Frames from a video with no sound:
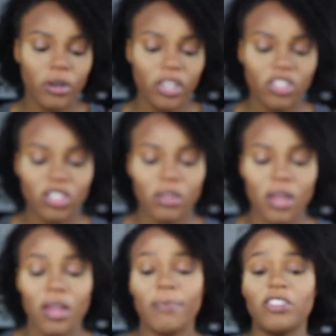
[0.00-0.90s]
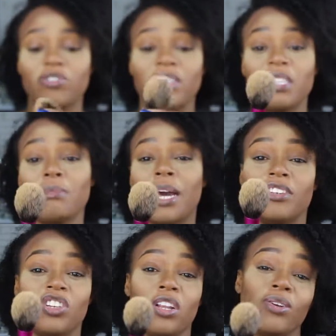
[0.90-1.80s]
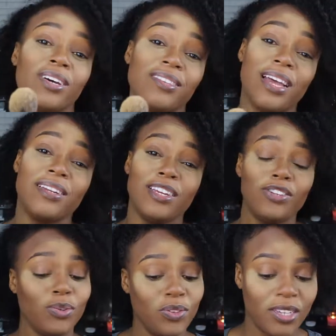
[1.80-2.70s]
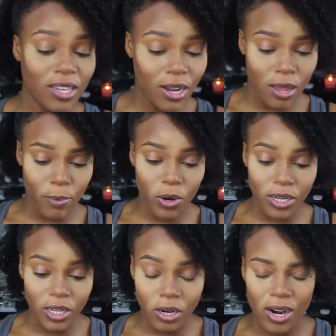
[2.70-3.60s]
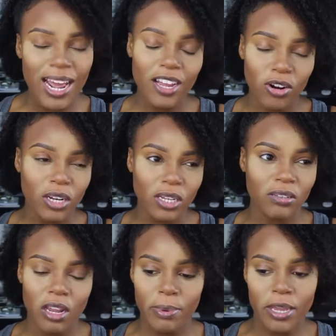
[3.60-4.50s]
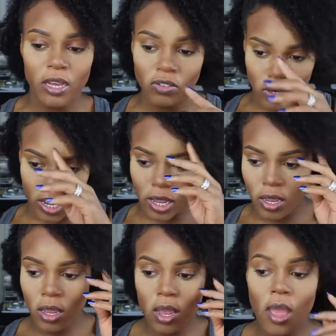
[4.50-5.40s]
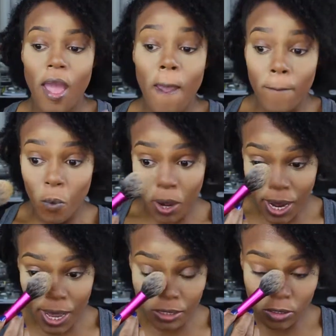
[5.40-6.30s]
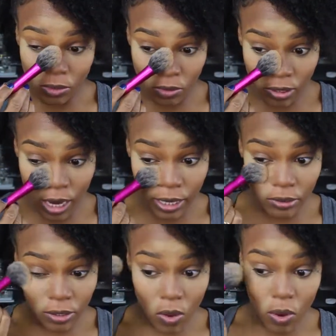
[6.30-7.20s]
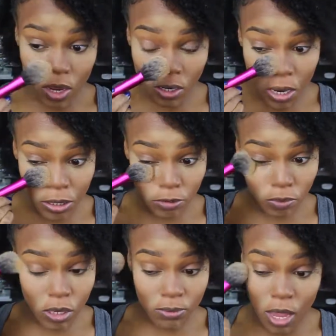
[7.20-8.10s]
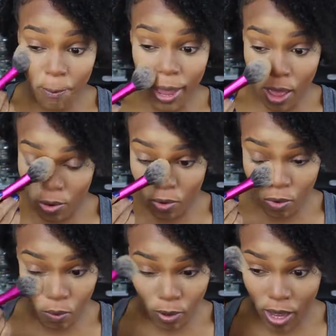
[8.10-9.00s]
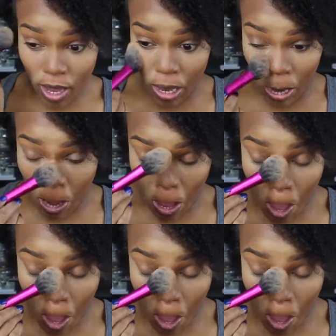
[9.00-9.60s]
brush. As you can see, mine is yellow because I did use it earlier, or not earlier today, but yesterday. But what I like to do is I like to go under and sweep that powder away.